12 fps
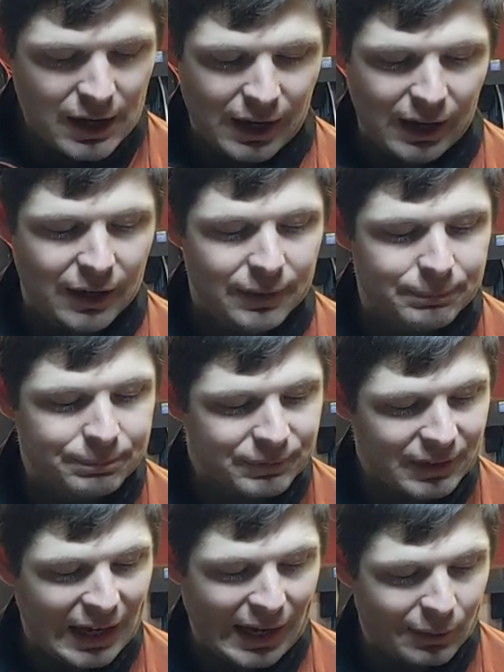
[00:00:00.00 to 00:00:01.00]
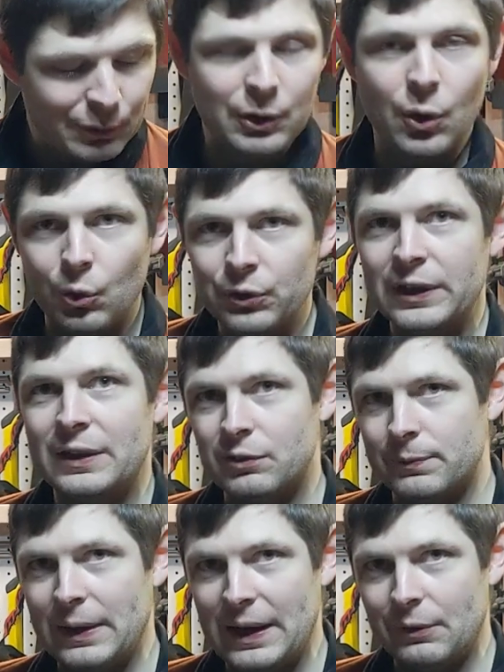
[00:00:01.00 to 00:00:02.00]
I would only
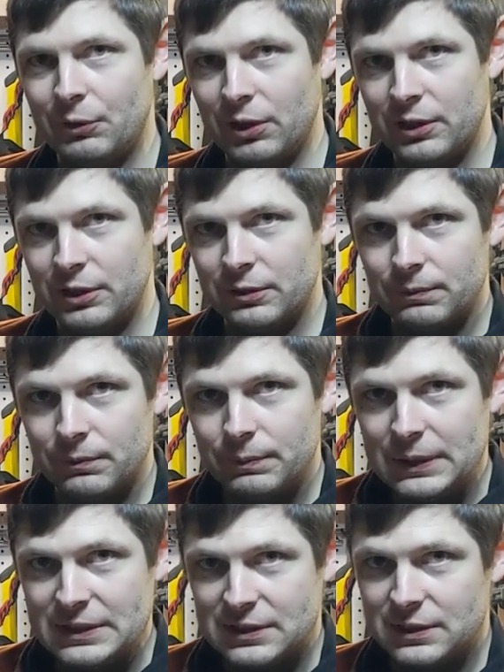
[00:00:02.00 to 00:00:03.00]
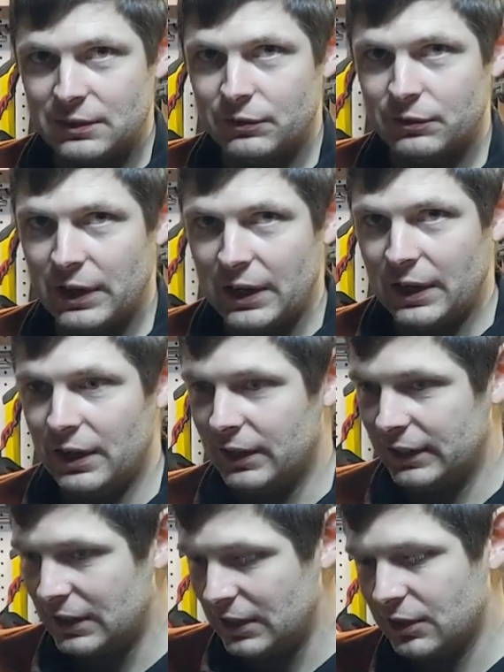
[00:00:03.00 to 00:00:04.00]
ever buy one of their pieces
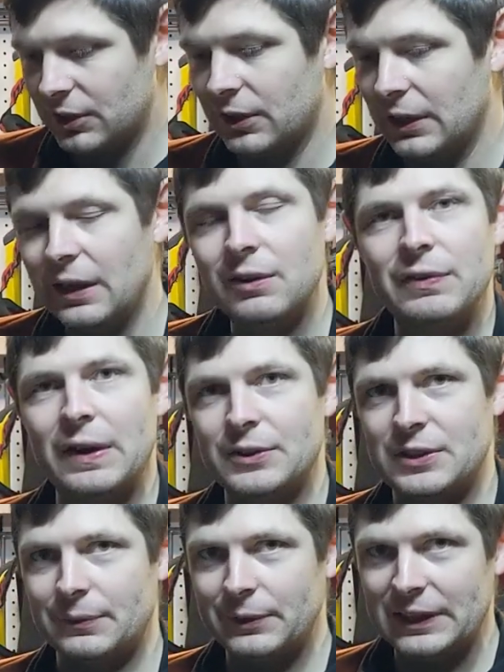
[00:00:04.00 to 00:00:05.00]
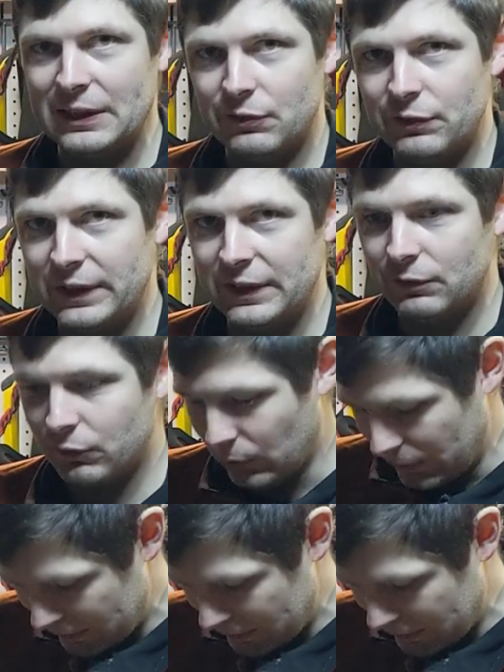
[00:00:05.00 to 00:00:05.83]
of gear if I was able to get fitted for